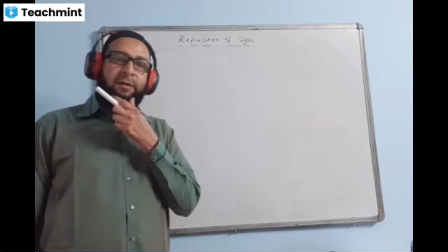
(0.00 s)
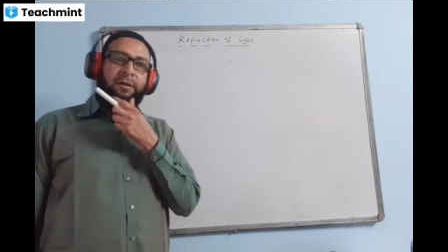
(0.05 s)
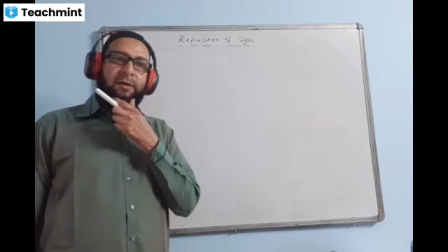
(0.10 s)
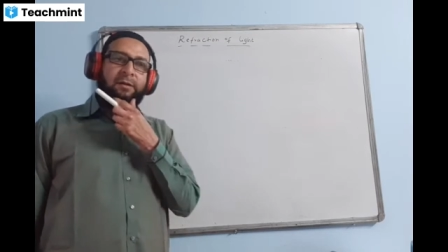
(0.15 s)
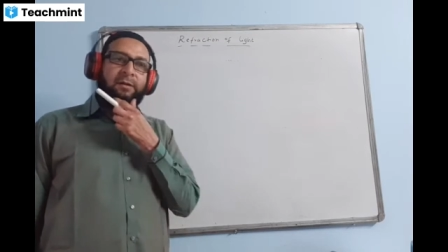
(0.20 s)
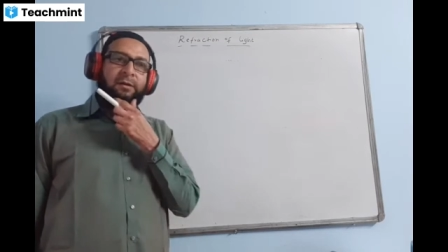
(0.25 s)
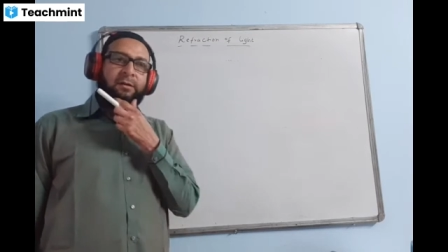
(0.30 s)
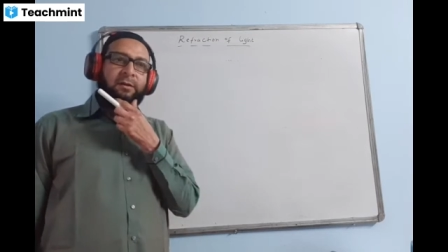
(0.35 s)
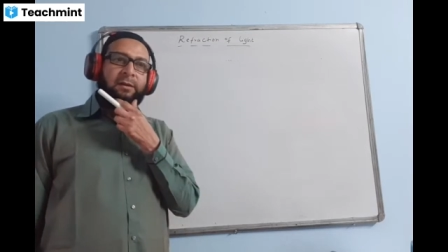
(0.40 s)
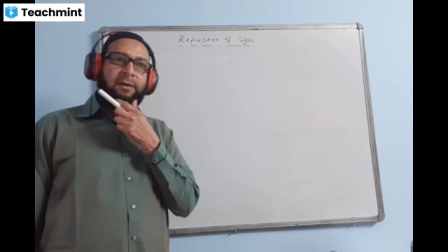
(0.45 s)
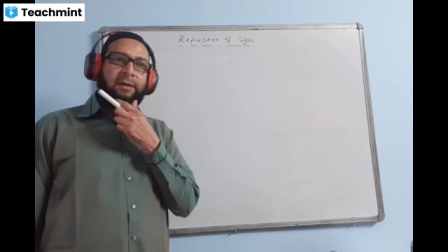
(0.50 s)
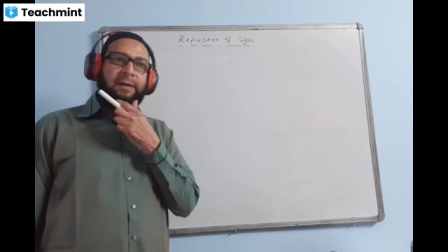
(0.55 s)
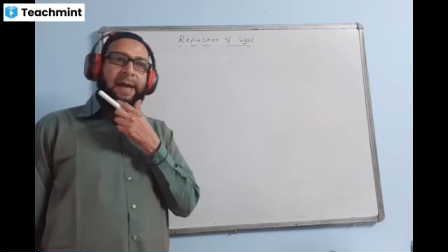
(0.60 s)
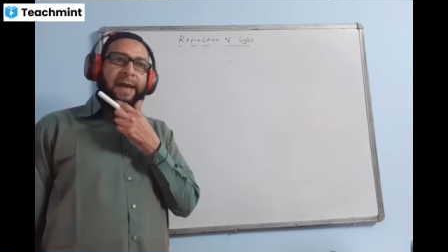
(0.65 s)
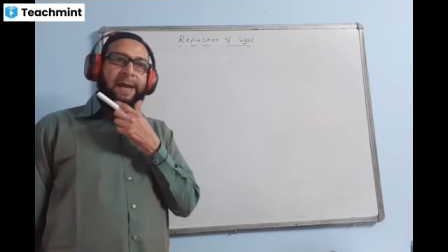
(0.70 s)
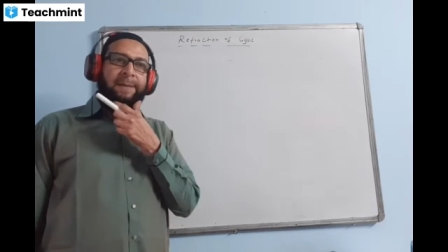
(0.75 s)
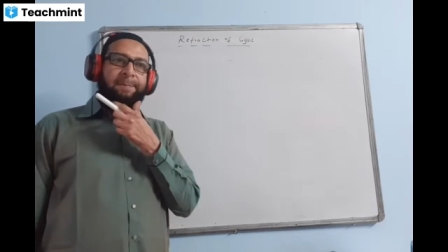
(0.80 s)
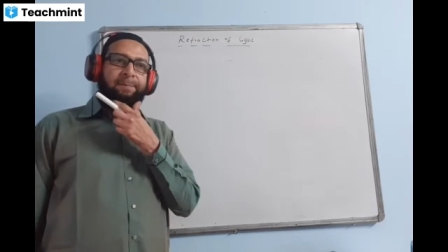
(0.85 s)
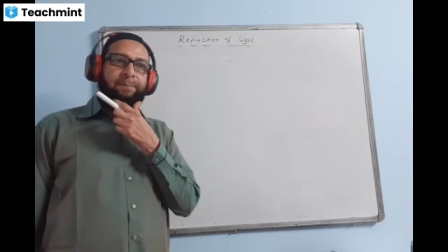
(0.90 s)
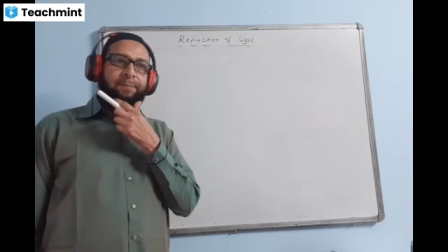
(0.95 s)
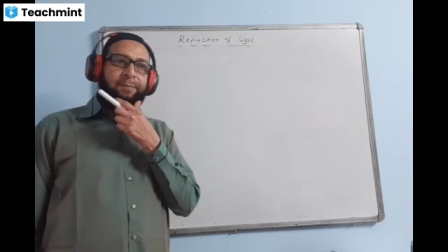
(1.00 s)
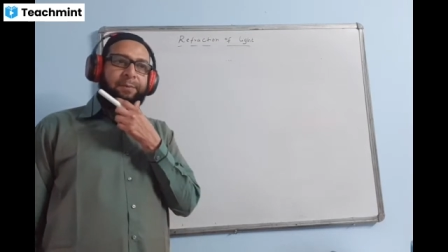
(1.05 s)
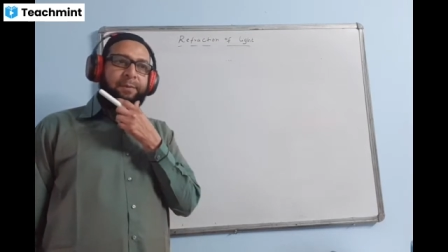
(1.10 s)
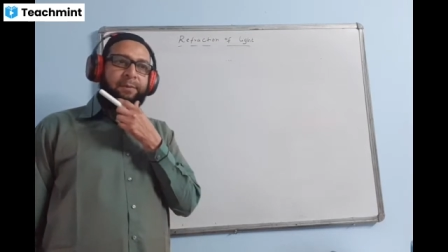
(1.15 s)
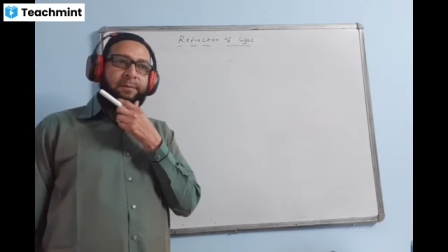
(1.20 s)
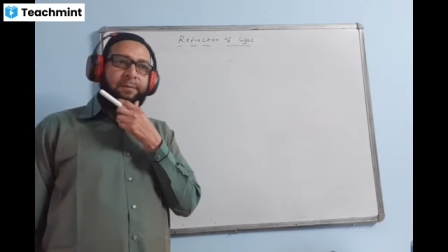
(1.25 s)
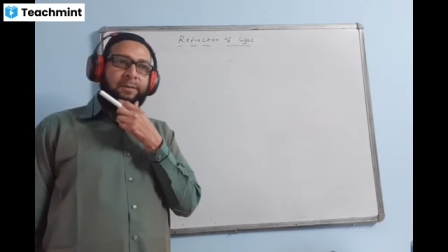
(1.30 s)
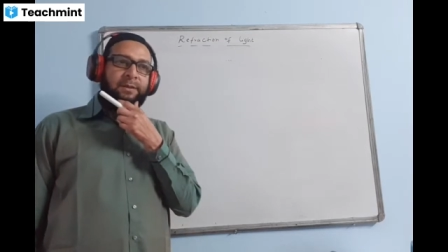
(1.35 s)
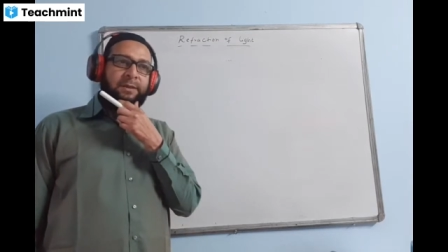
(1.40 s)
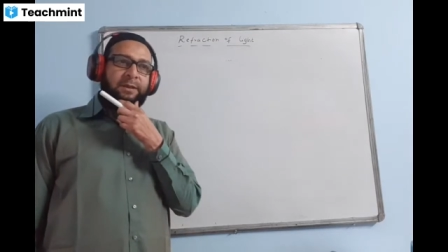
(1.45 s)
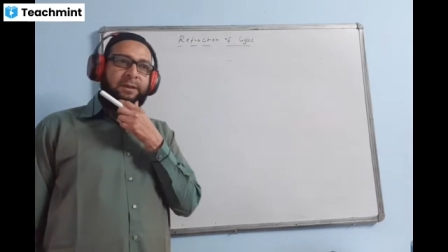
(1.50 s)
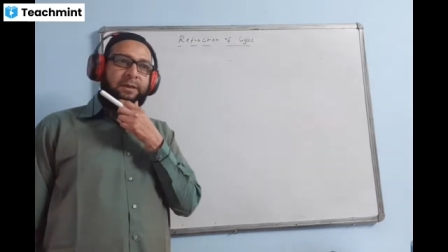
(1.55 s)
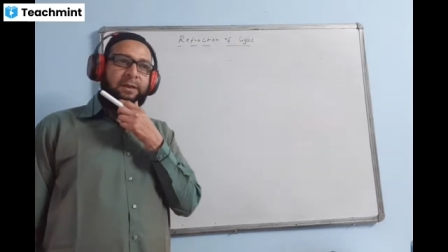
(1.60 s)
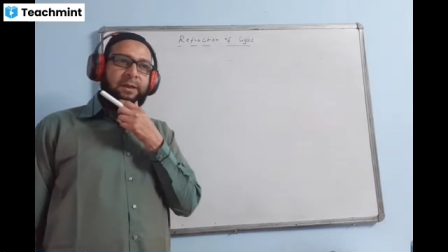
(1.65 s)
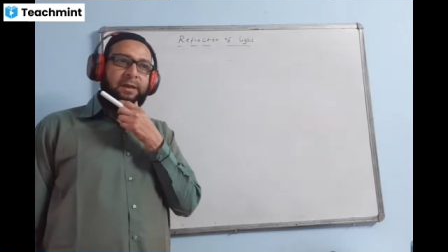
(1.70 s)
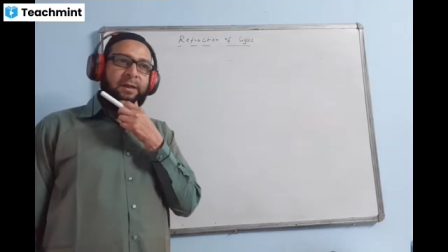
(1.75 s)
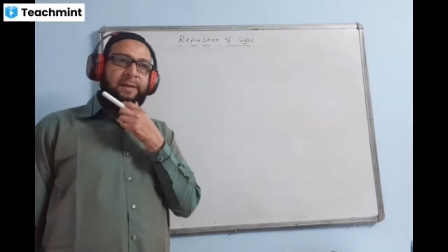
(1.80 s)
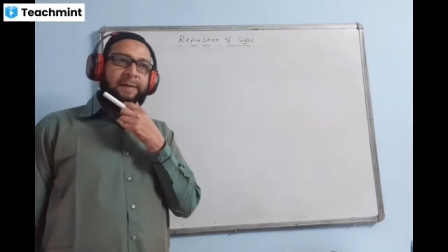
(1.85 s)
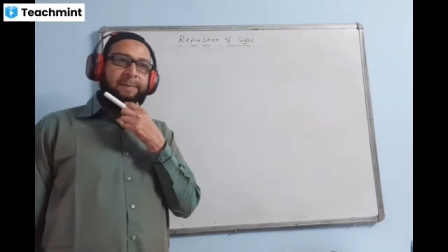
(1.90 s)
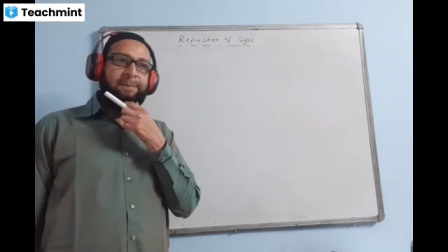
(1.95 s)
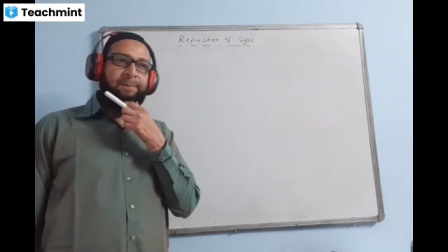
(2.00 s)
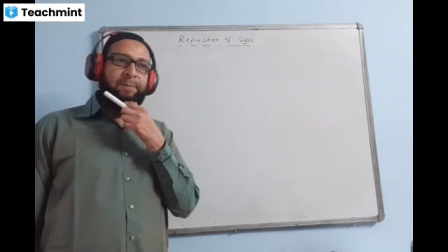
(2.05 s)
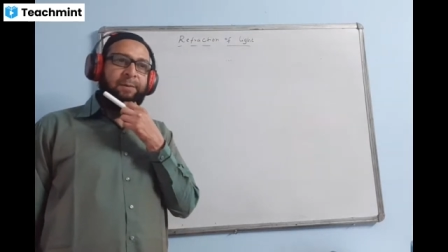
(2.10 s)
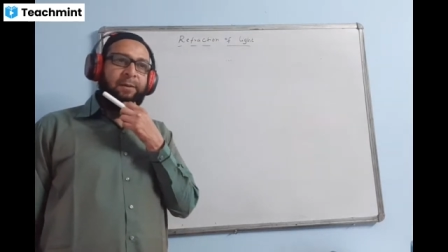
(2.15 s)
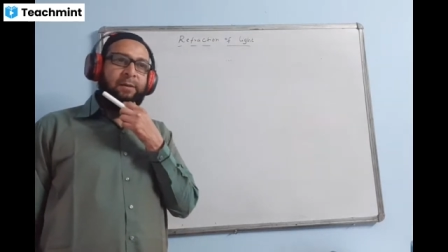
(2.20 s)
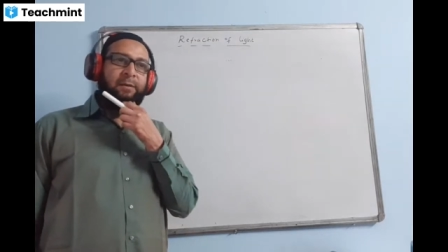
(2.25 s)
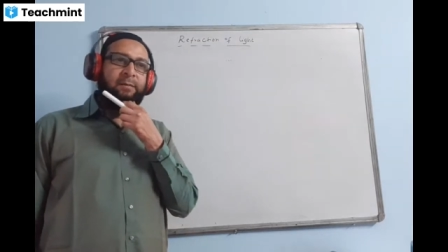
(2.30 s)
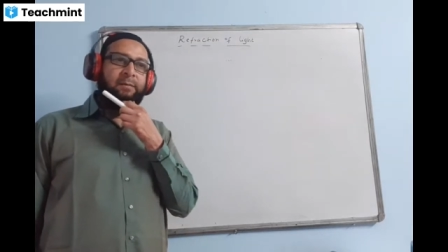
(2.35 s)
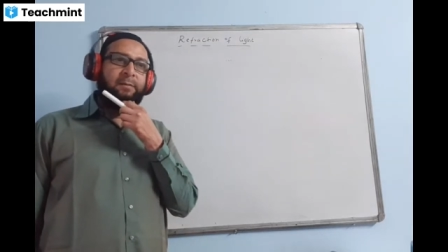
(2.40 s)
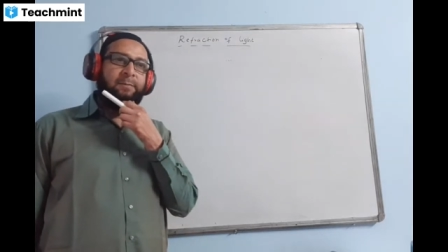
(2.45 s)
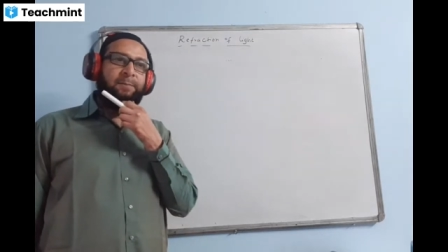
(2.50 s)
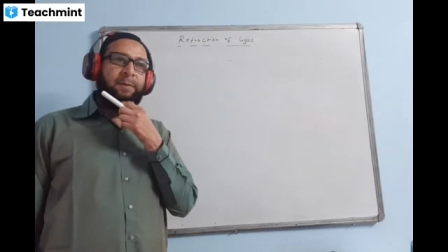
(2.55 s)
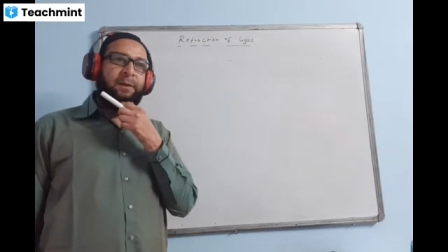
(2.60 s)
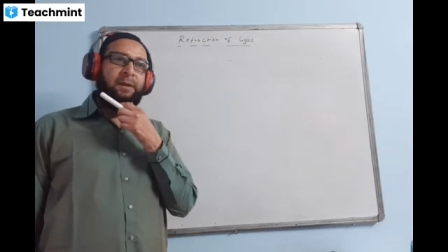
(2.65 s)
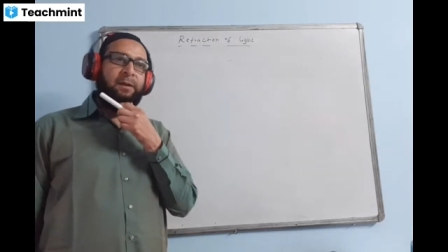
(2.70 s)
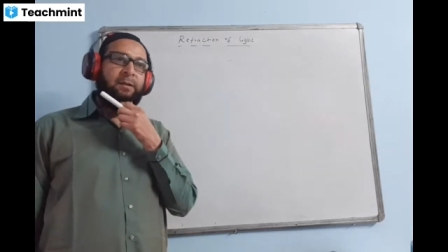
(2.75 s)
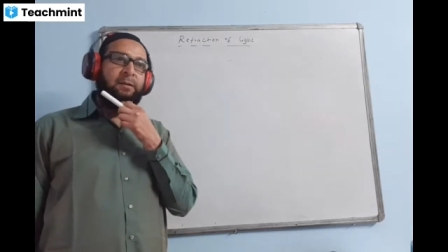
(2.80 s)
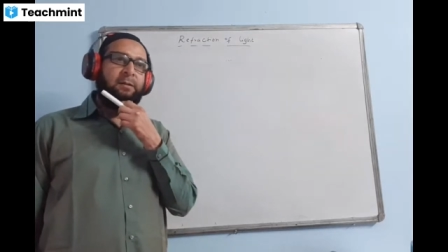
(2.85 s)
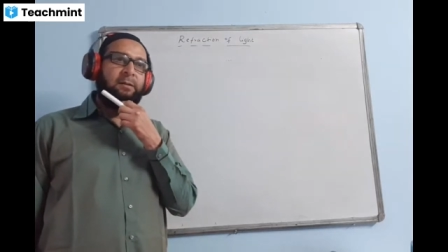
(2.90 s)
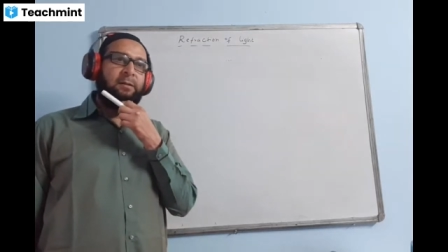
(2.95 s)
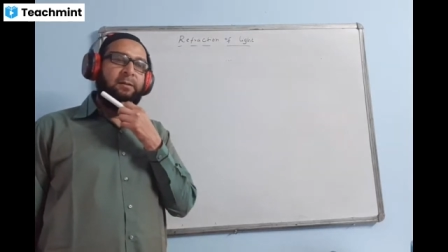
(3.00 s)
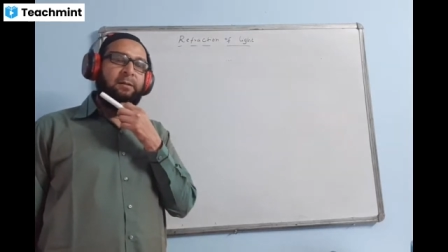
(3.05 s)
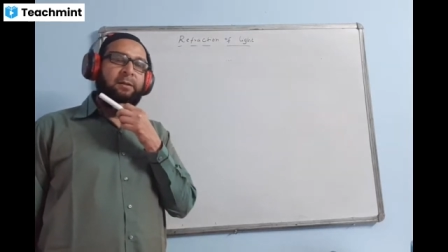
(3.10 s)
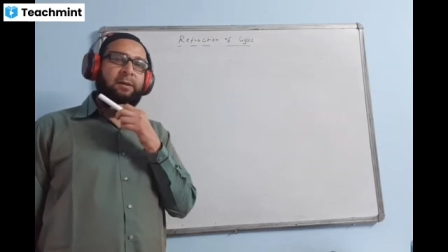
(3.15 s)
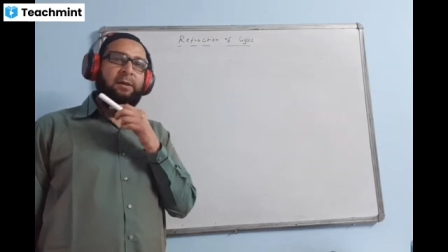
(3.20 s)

Near a camp. C-A-M-P